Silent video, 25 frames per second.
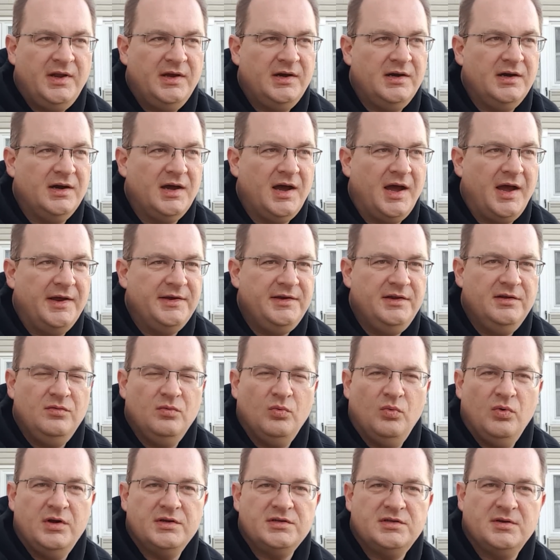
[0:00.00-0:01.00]
I
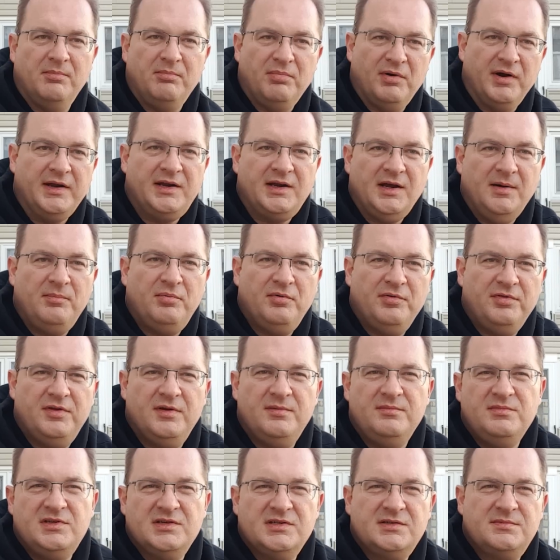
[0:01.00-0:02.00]
didn't want to break up with
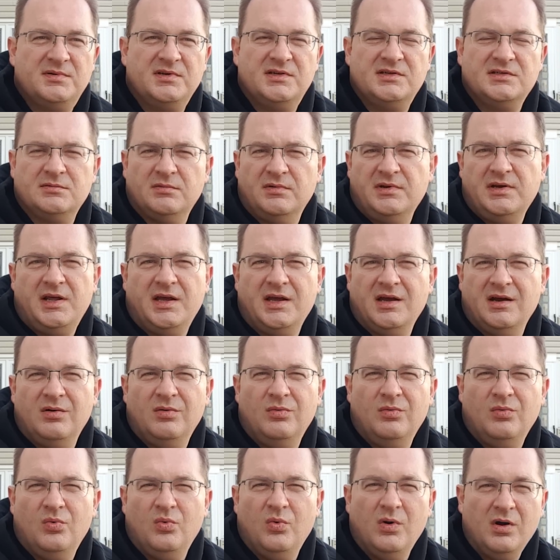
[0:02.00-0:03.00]
them just because one day I
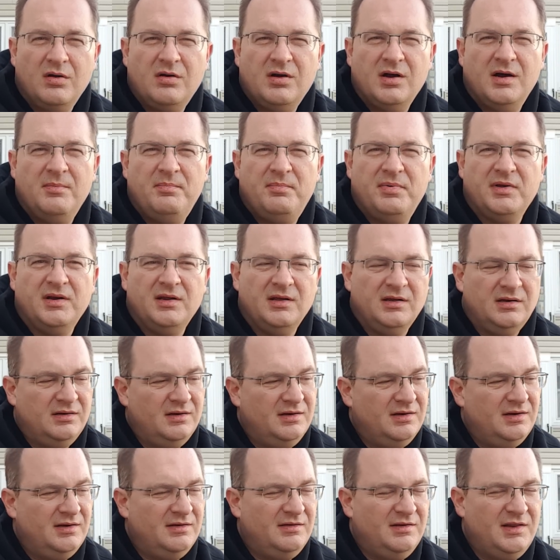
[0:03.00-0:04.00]
woke up and
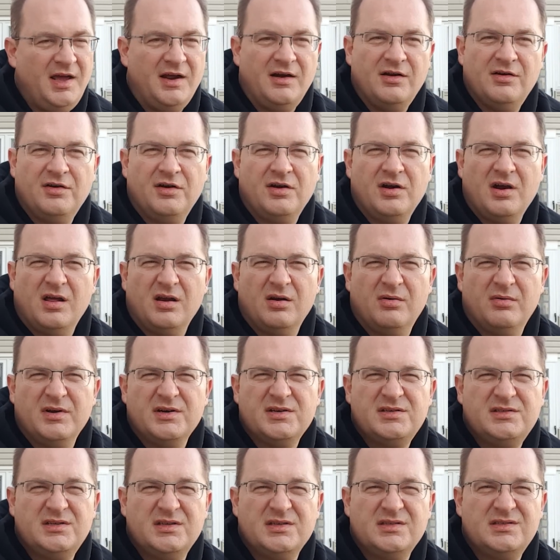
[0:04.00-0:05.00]
that $100
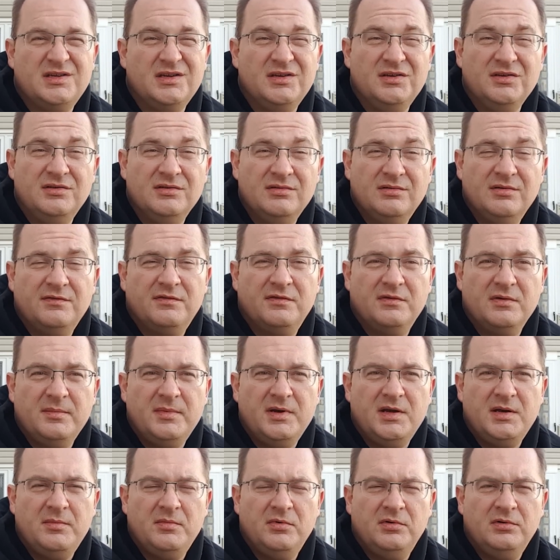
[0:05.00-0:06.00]
watch just didn't do it for
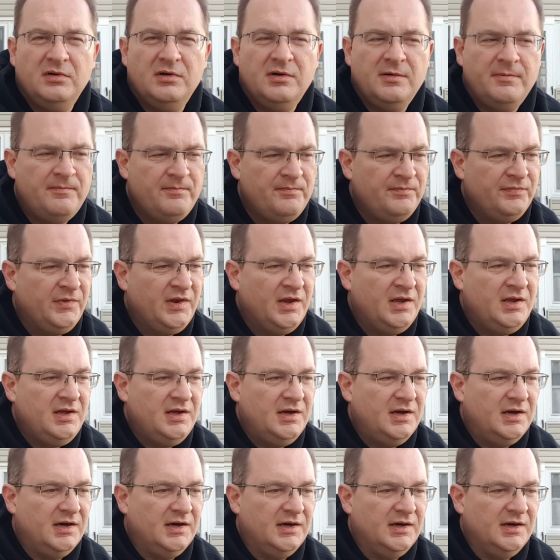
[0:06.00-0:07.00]
me anymore.
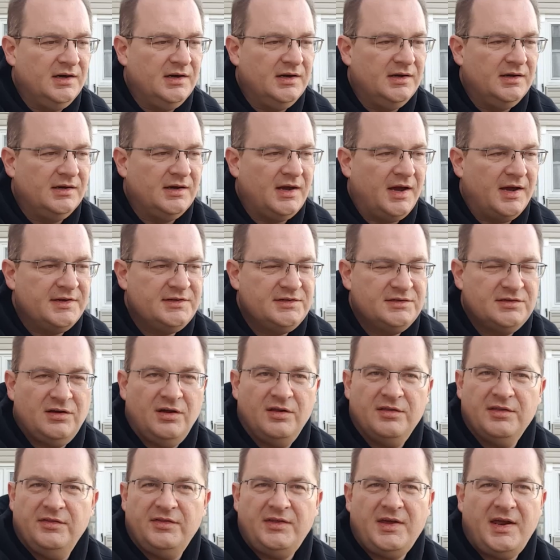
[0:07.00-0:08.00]
I
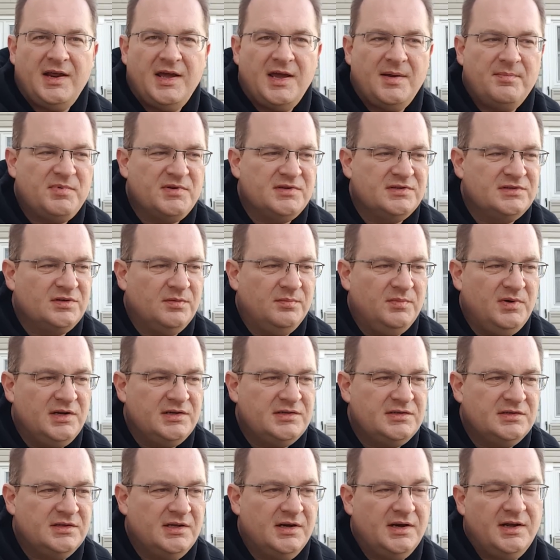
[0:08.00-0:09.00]
saw that happened so
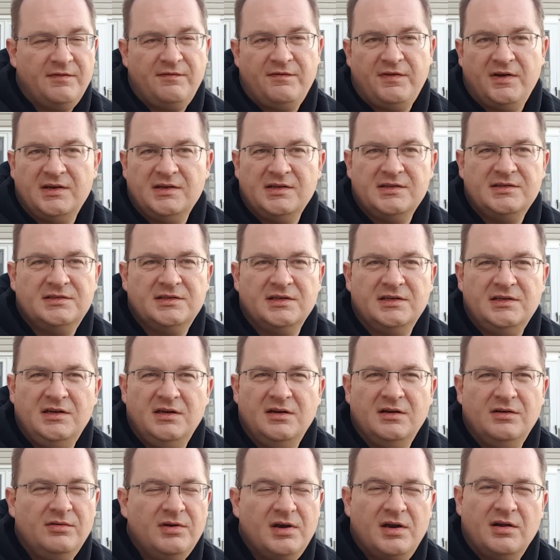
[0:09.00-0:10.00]
much that I finally said, you
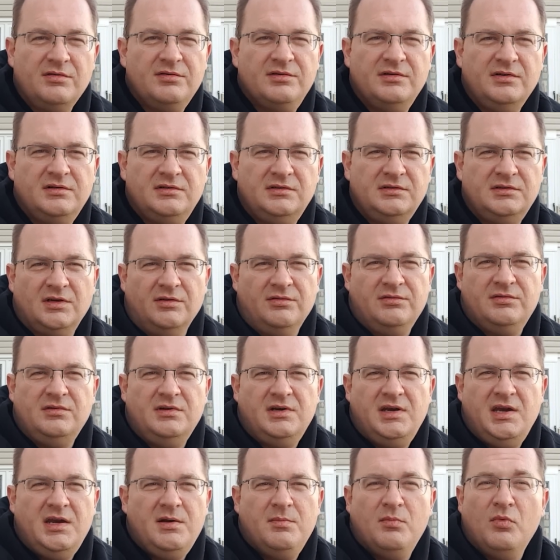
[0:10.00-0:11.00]
know what, I don't
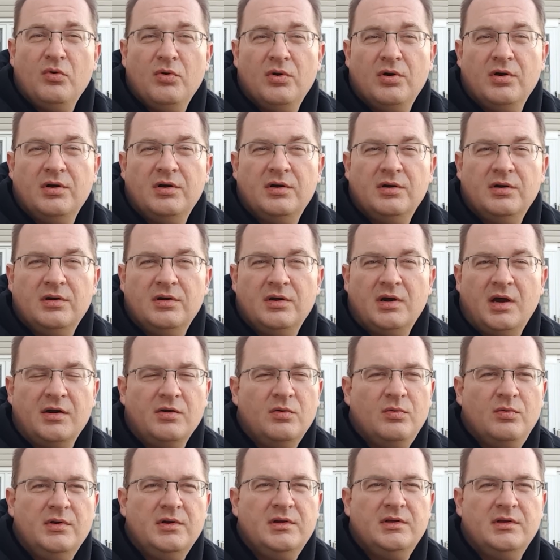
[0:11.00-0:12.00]
need any more. I
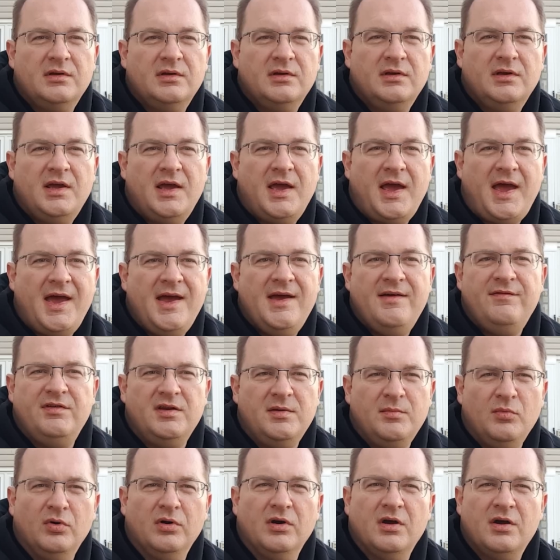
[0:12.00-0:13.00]
don't want to have
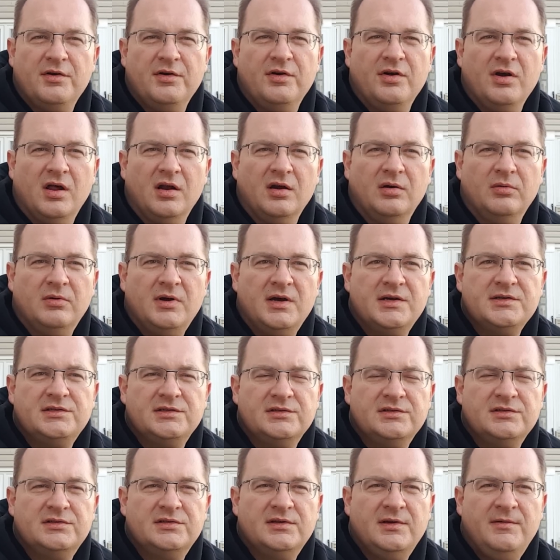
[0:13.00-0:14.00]
any more $100
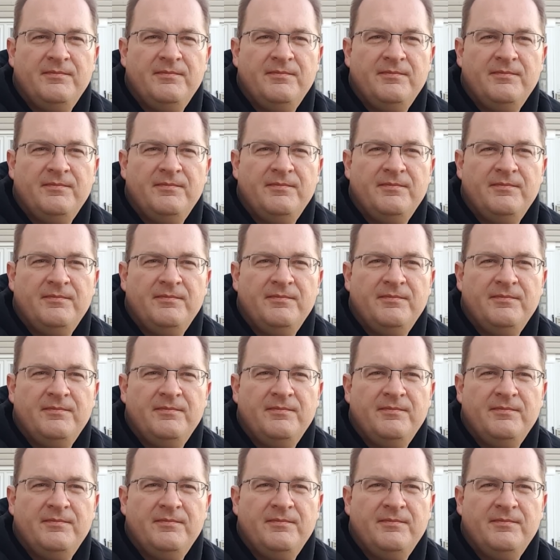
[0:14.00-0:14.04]
watches.